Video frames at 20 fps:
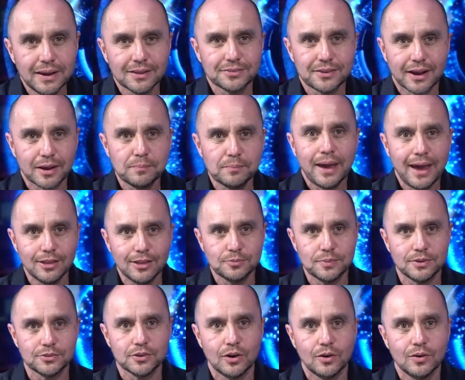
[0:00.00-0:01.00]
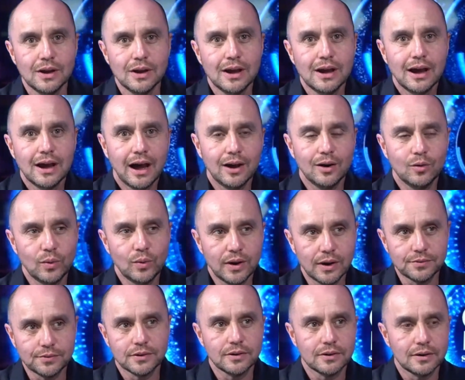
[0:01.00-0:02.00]
It's like it pains me. So
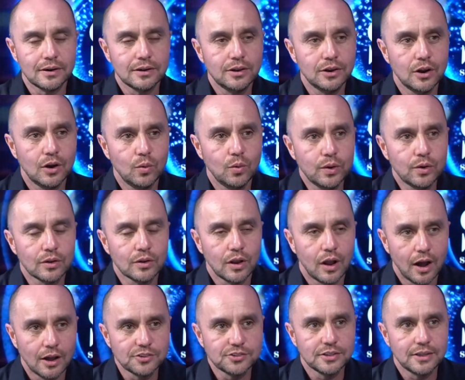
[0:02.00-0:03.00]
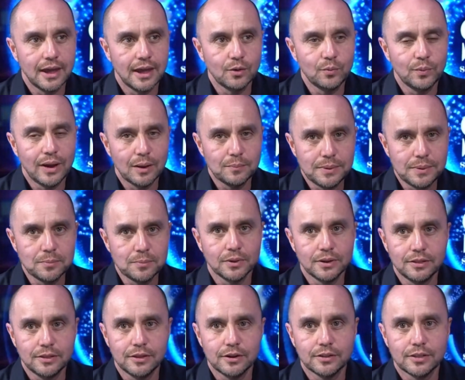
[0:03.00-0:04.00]
whenever you know we were launching that, we had people
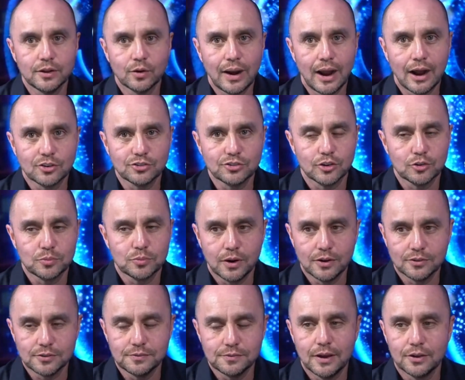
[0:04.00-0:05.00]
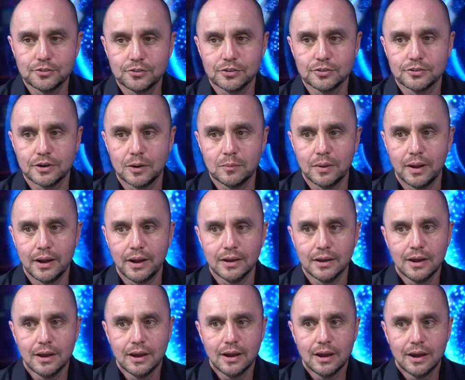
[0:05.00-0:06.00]
in there that were actually experienced investors, and I'm like,
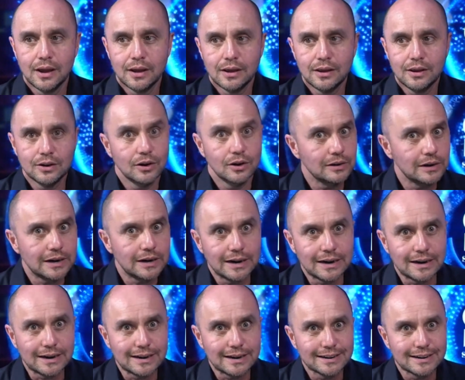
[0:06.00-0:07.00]
you know, ah,